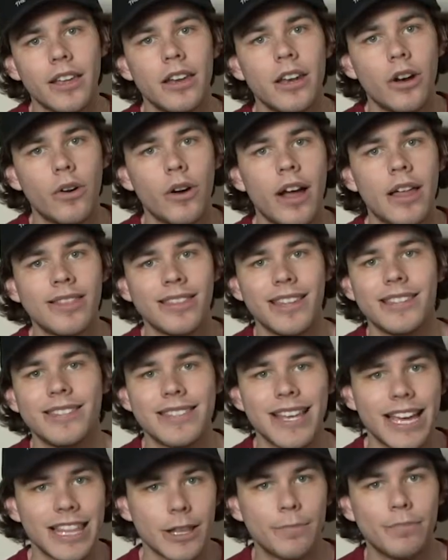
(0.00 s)
you know,
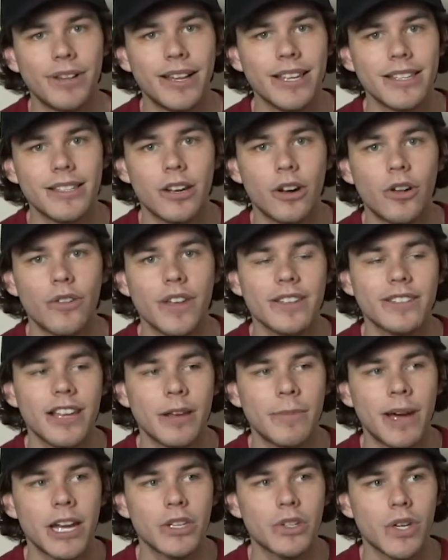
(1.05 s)
inside the place and all this. I
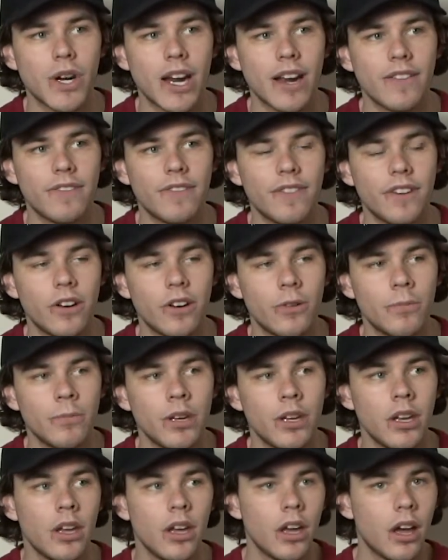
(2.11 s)
might try to film
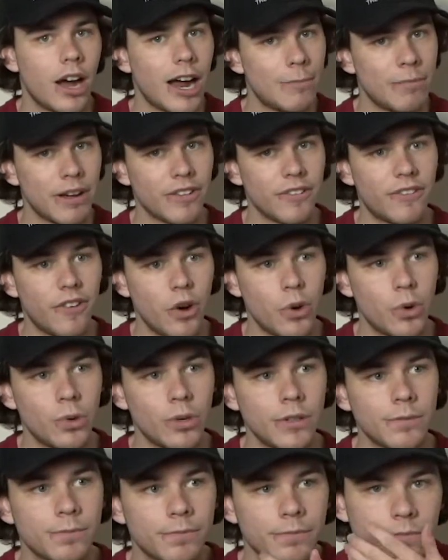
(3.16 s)
on my
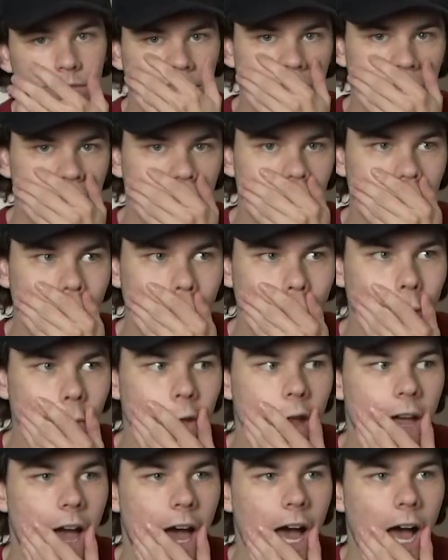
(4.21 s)
phone.
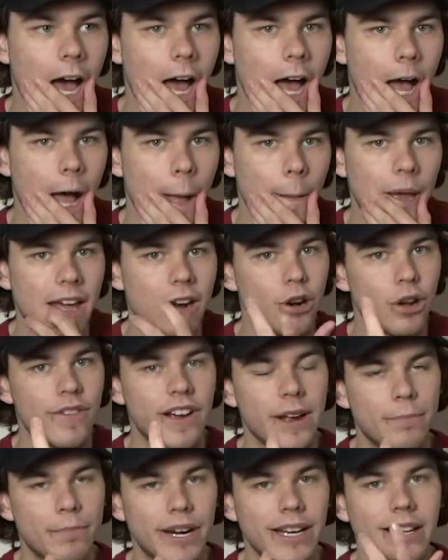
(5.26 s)
I don't know if I
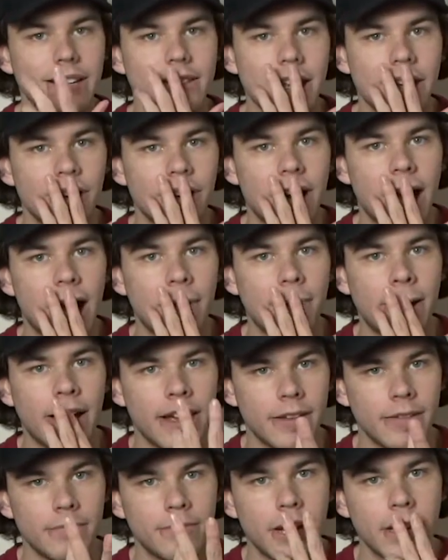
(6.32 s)
can bring this in or not,
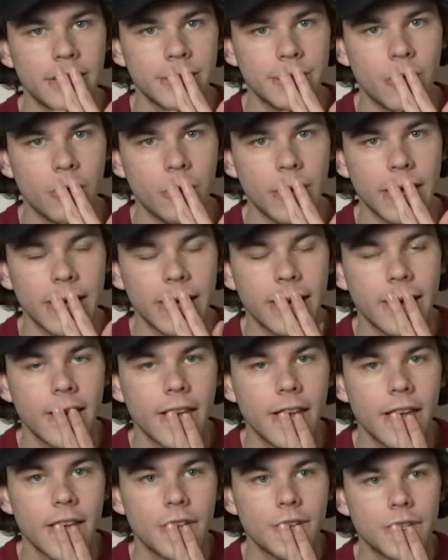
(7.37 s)
my Sony.
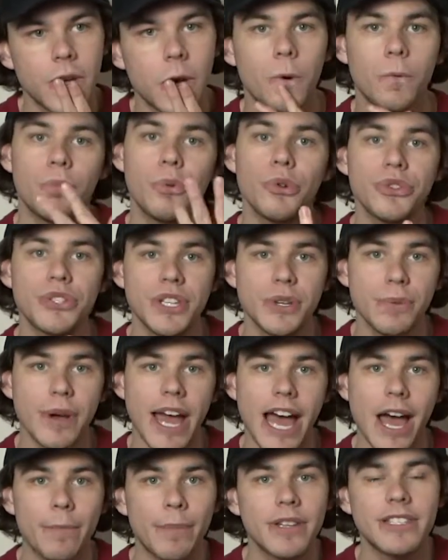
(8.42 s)
So we'll see what
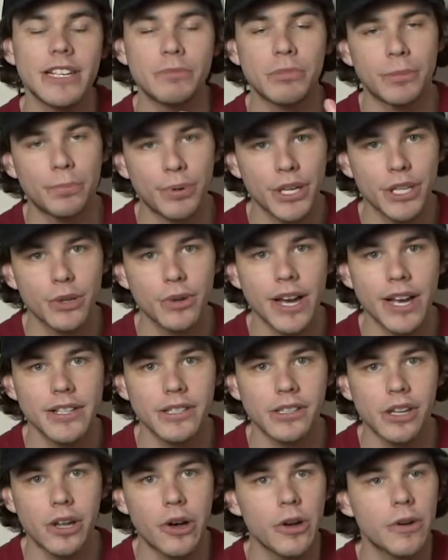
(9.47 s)
happens. I'm gonna bring you guys
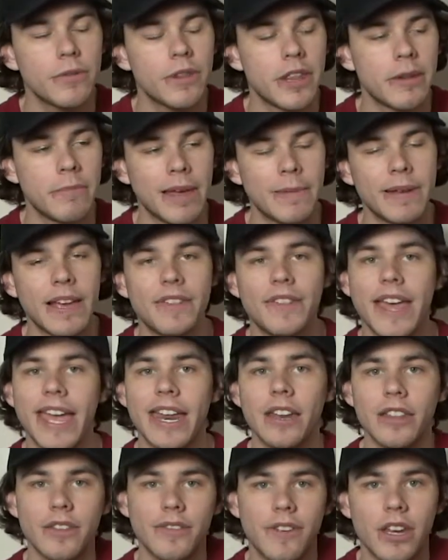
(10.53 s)
along, and then maybe at the
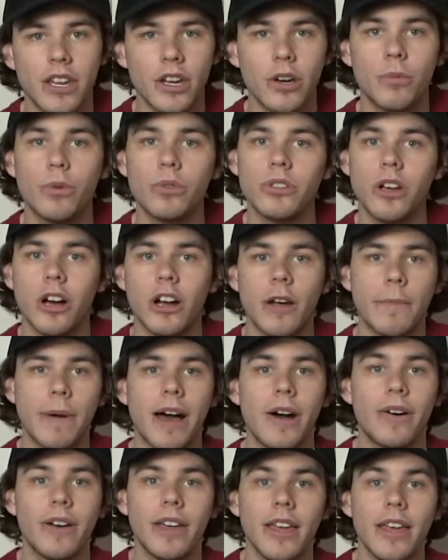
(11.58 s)
end of the video we'll talk
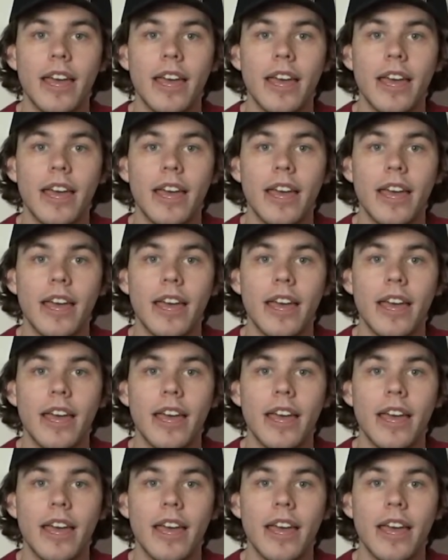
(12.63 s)
about